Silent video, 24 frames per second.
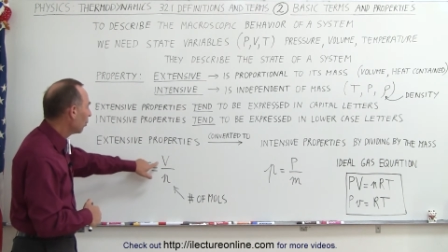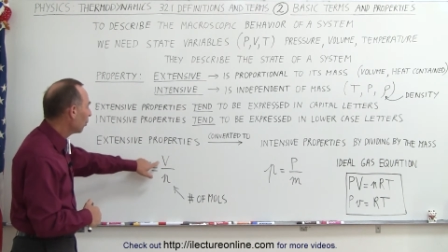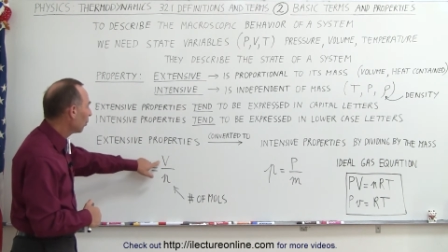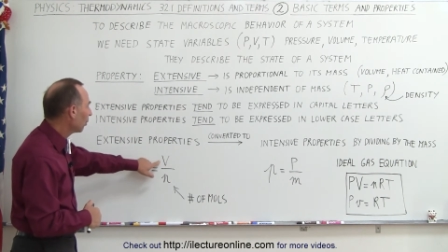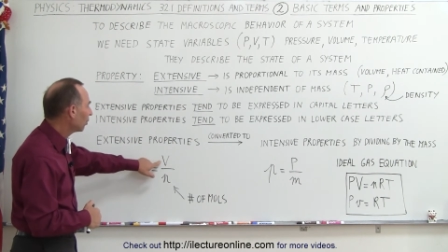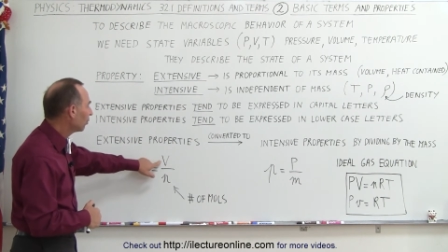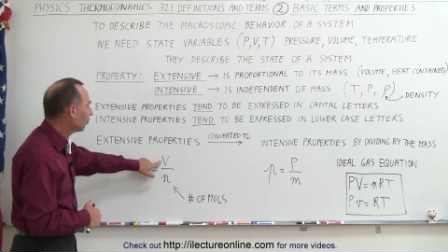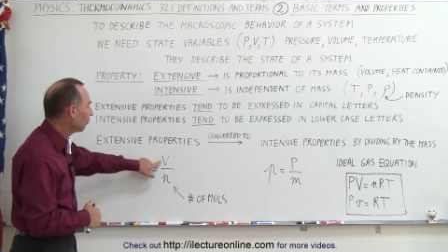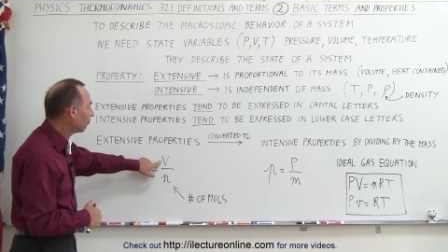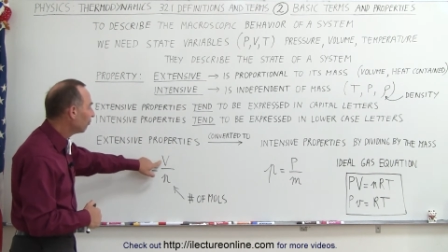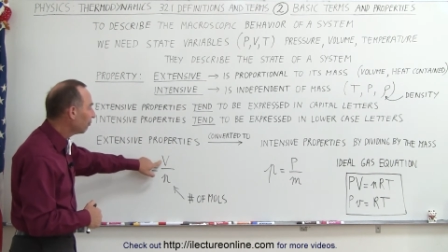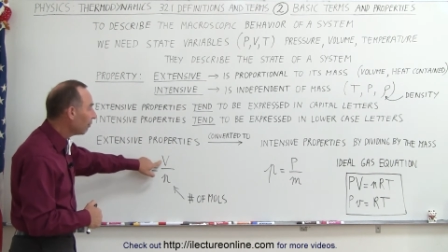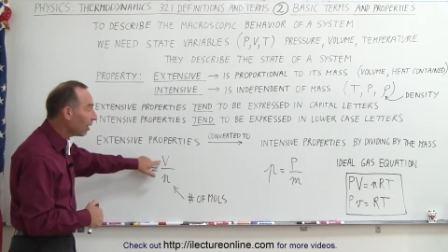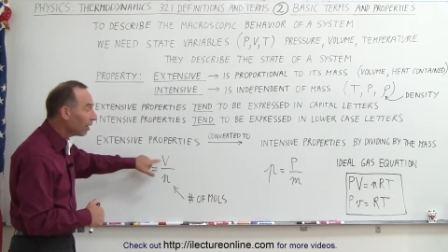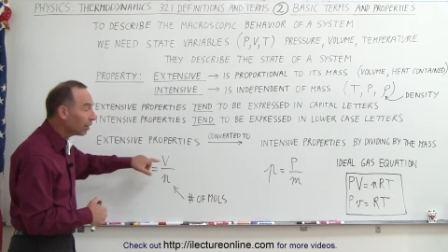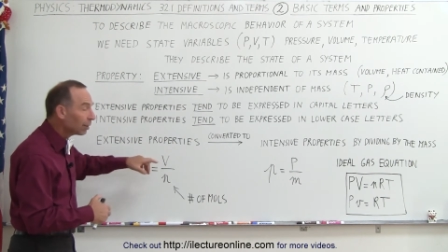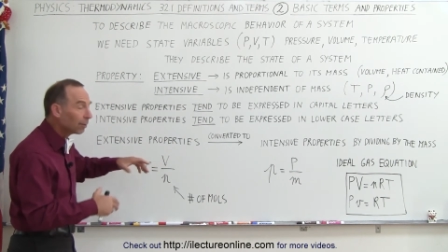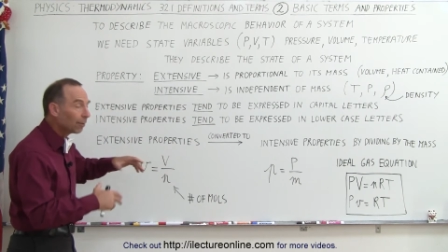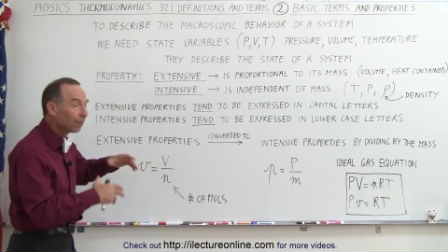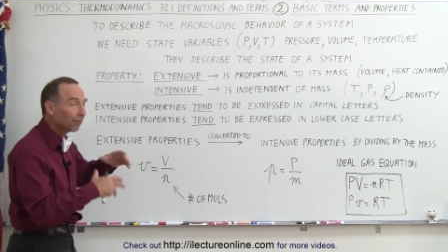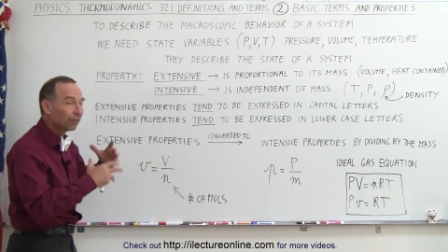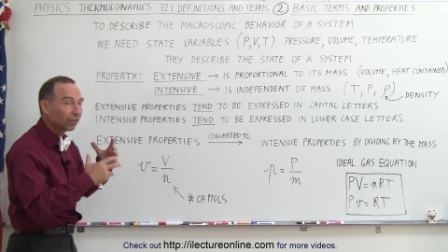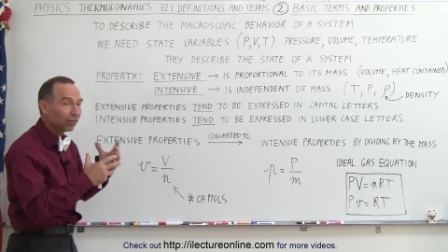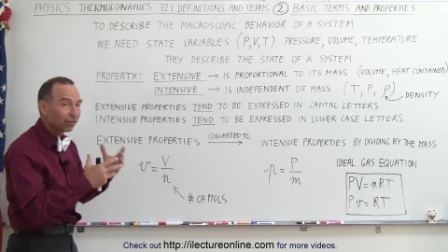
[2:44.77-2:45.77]
where the
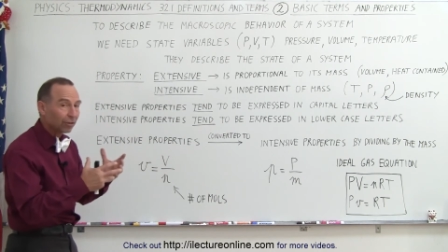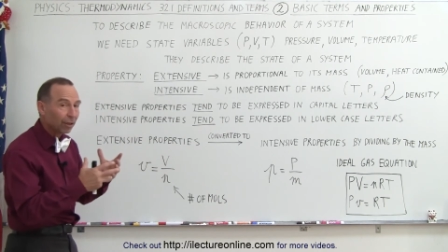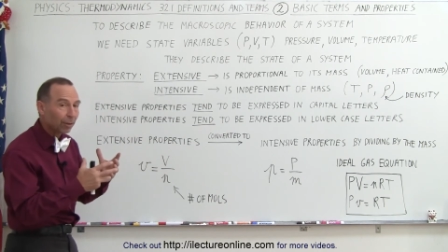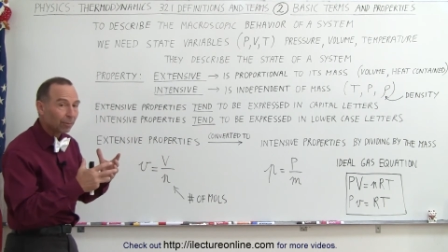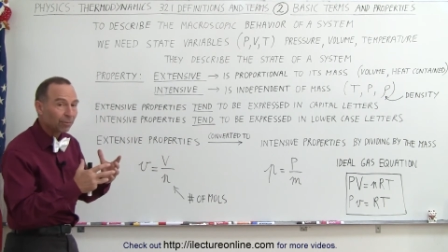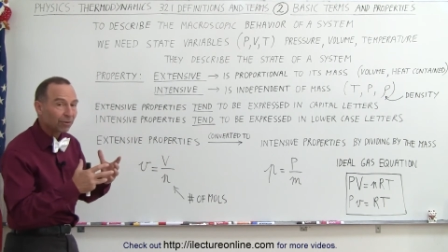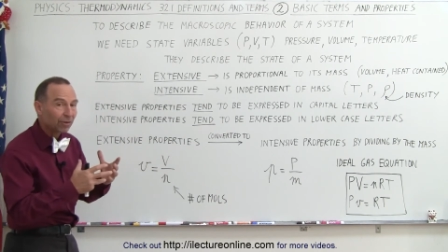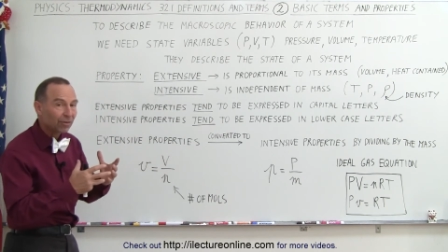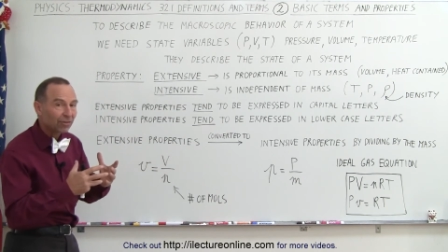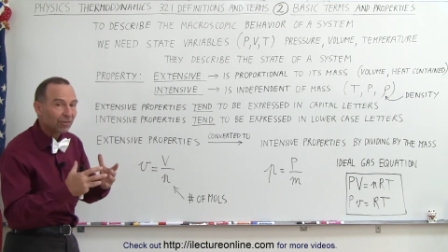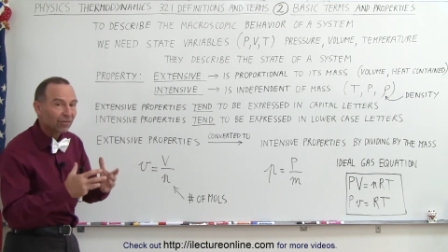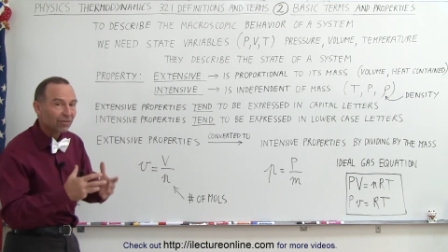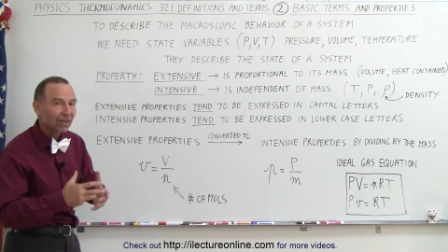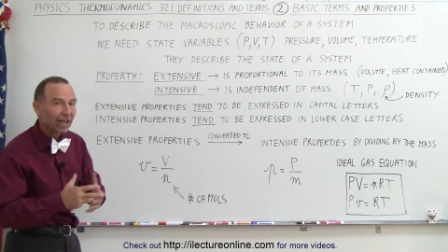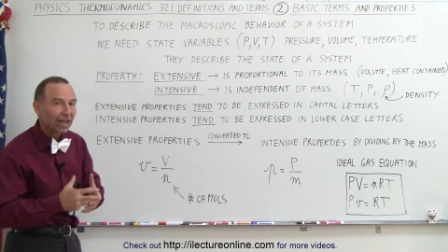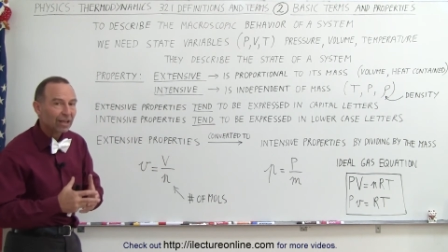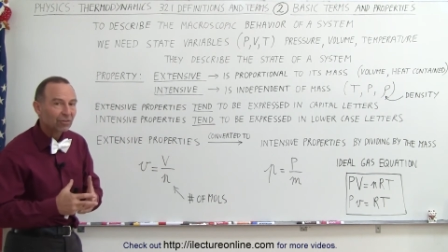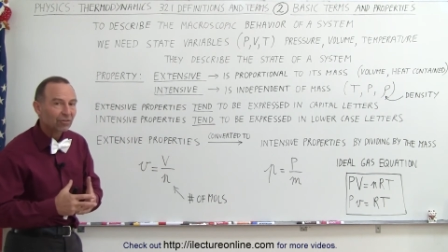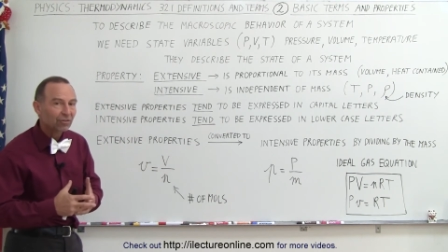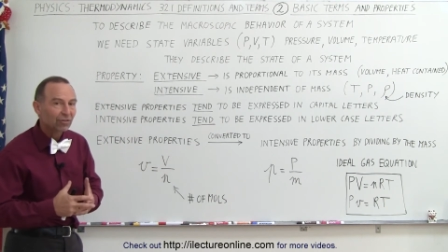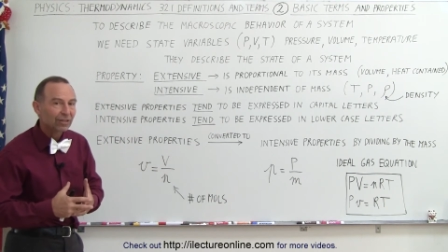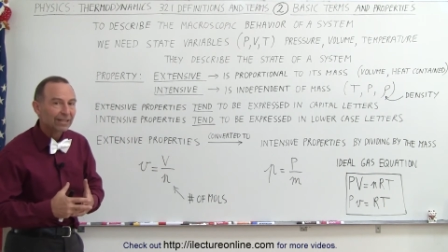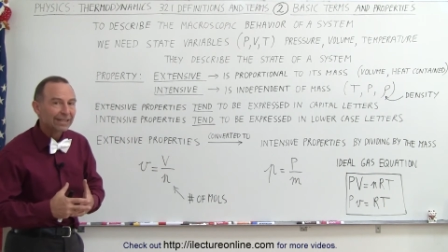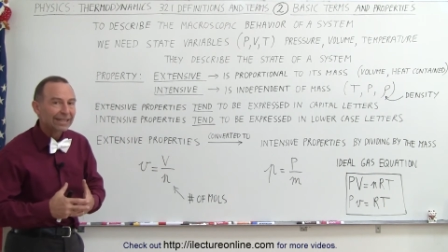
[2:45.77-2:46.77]
volume of the substance is
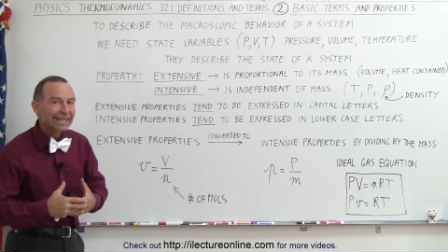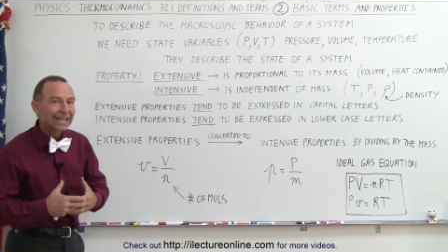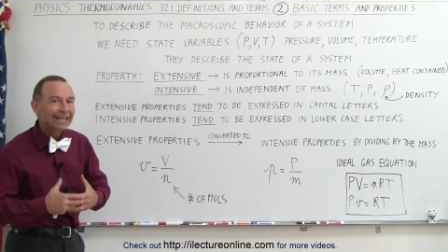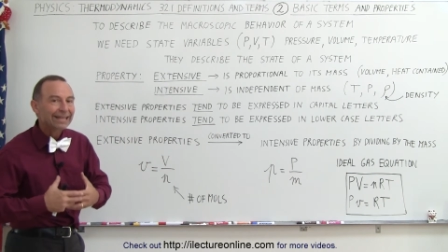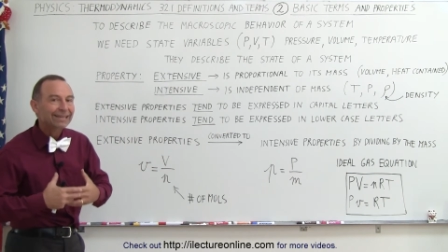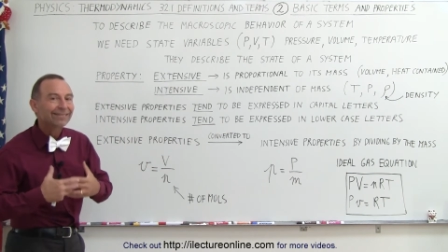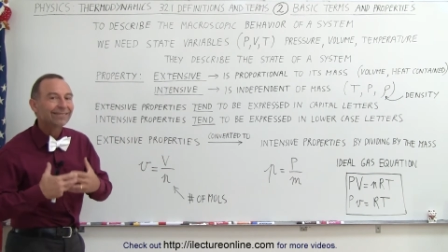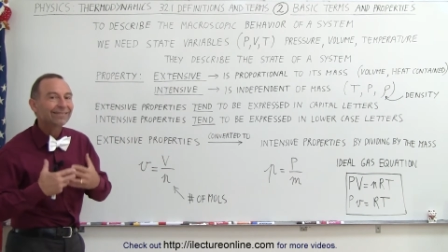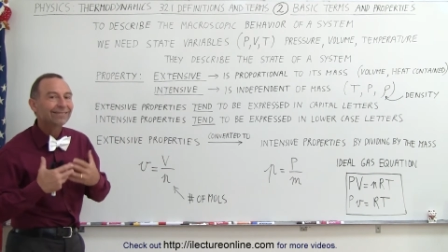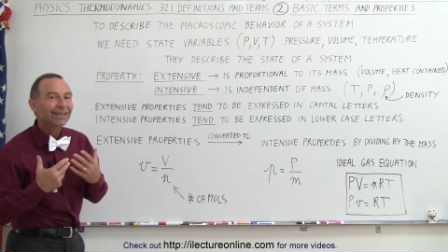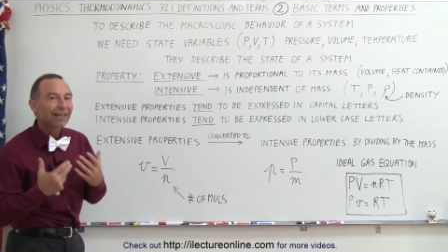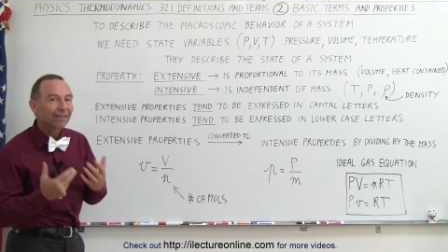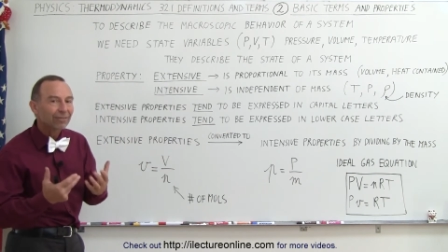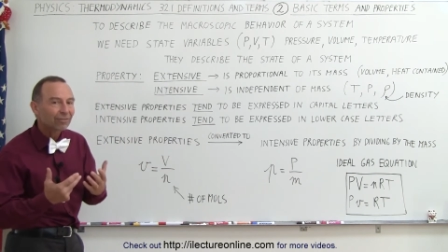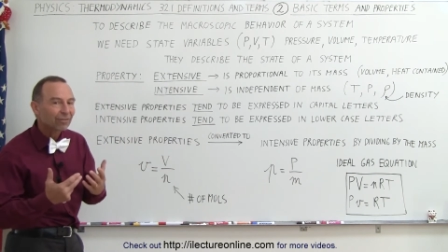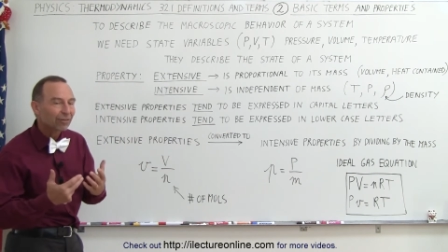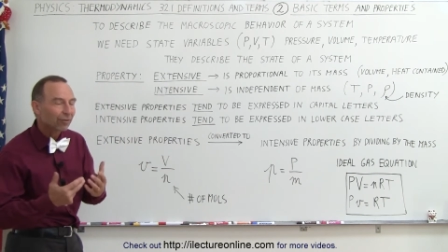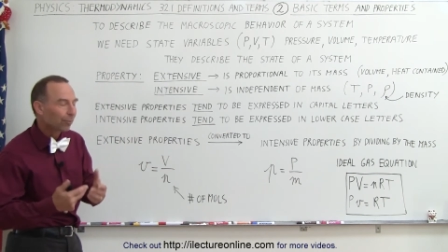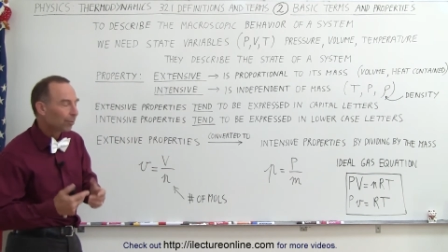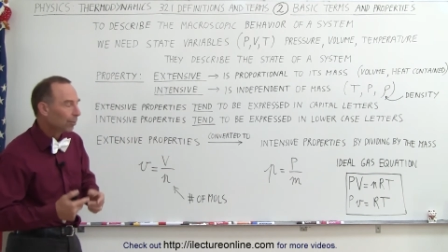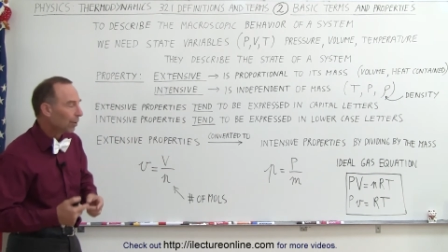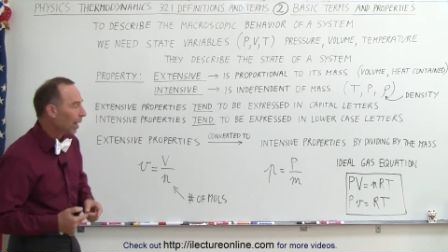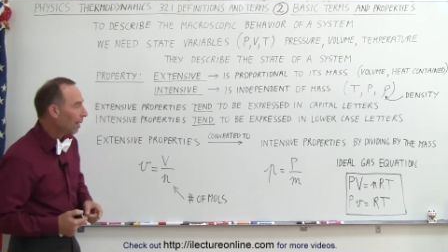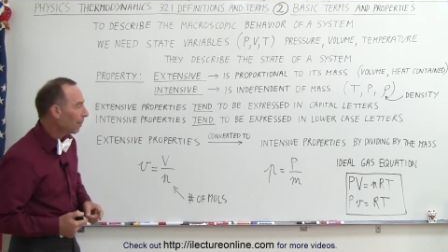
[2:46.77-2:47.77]
actually the
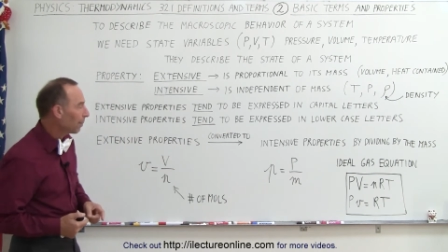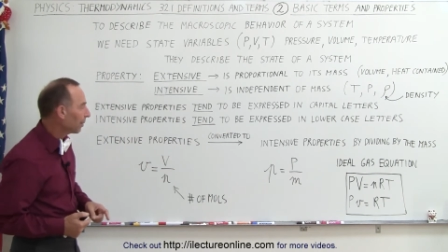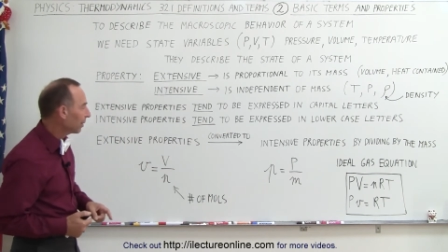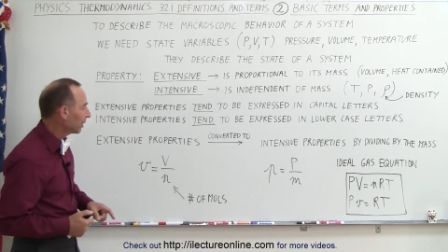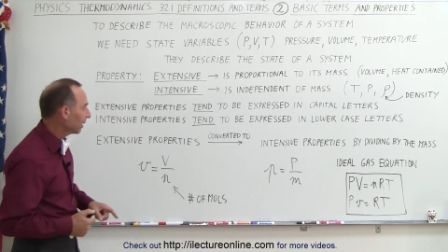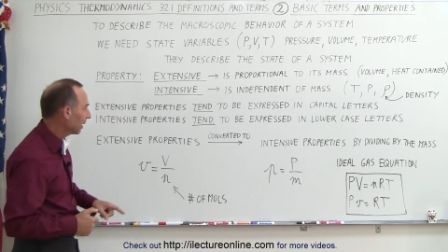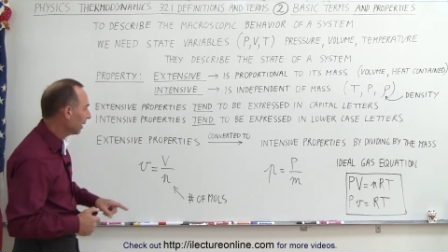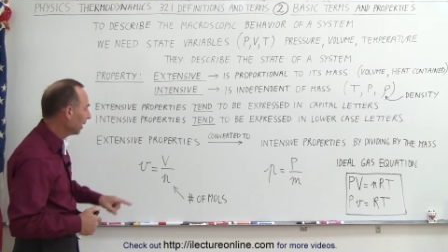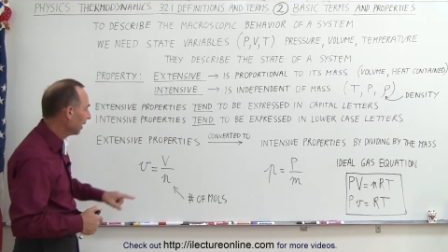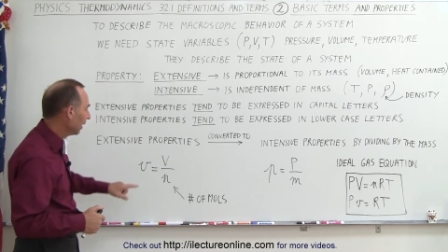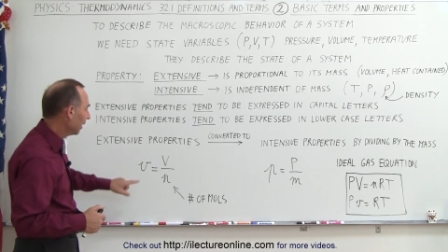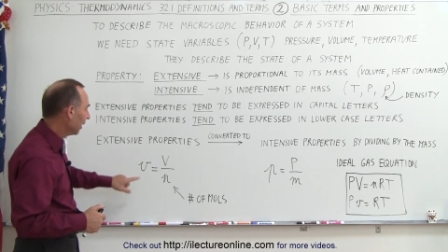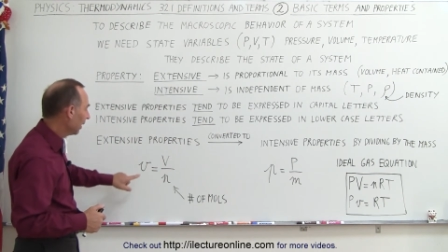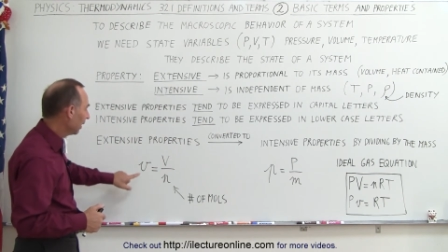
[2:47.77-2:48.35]
extensive property.